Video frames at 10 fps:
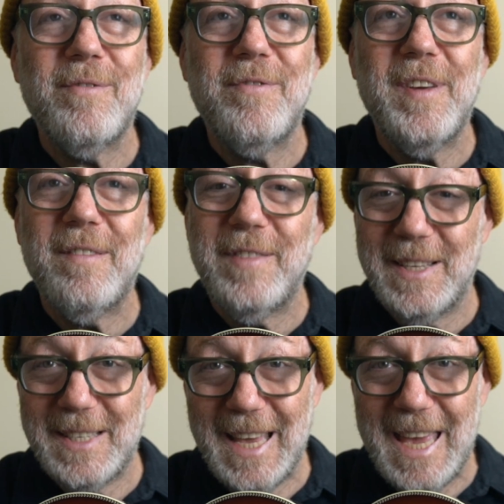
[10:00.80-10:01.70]
5th
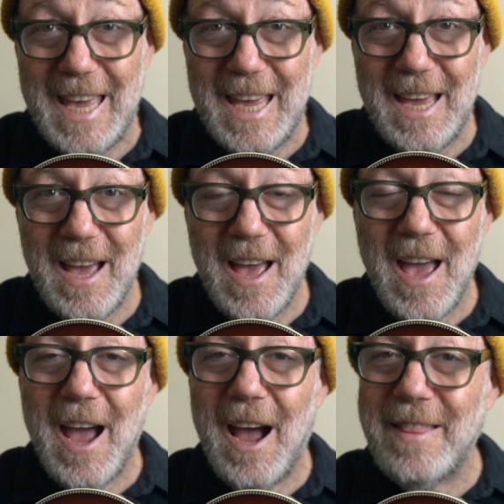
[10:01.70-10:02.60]
is E,
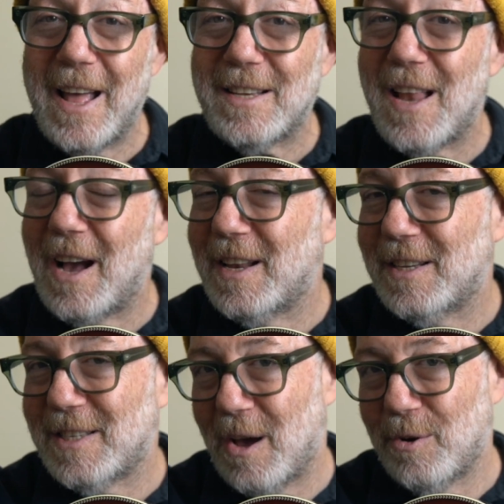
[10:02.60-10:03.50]
and that's not going to
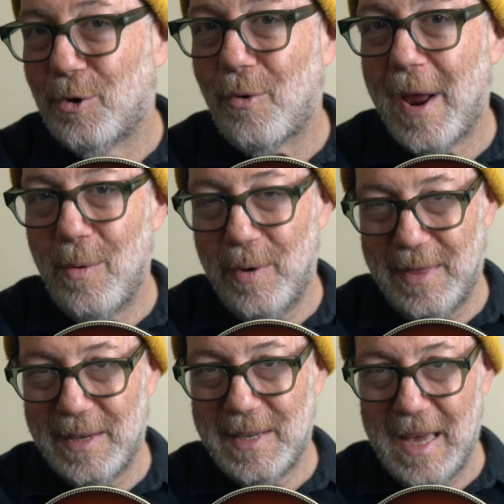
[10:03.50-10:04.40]
sound great with
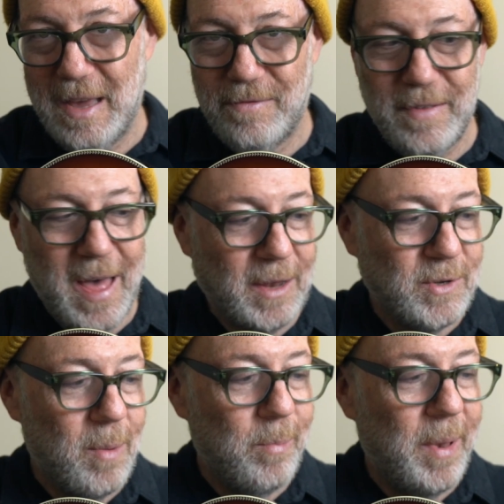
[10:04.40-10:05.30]
this E flat.
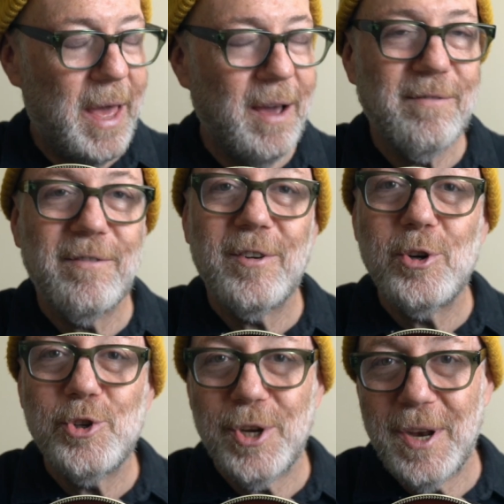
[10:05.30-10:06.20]
So I'm playing a
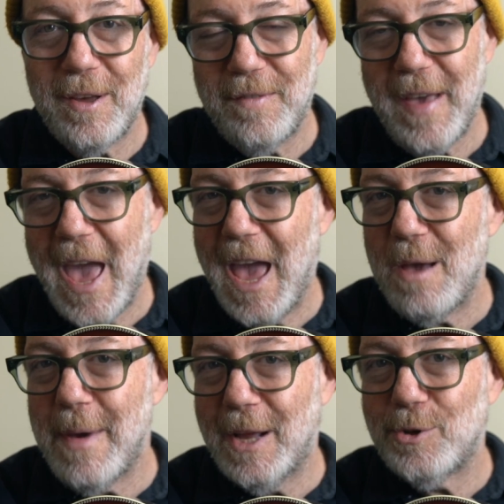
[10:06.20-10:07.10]
version of A
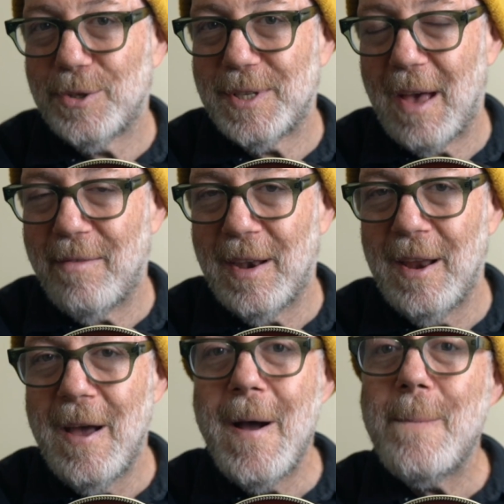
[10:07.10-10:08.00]
major
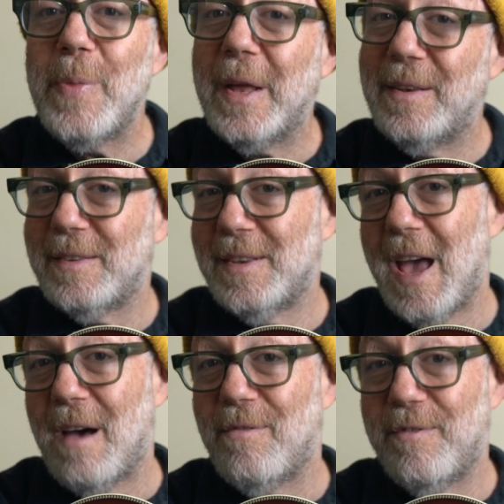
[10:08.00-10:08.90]
7 that doesn't
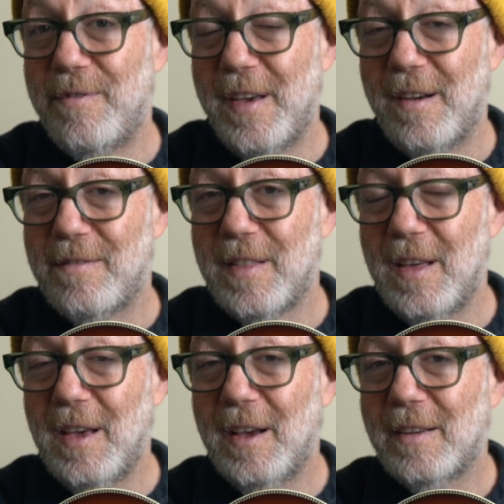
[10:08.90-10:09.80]
have a
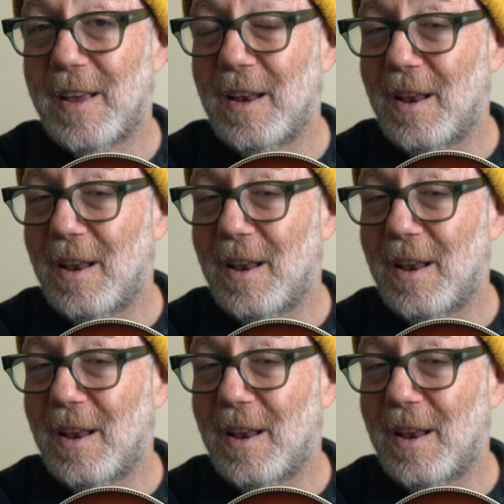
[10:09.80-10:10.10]
5th, because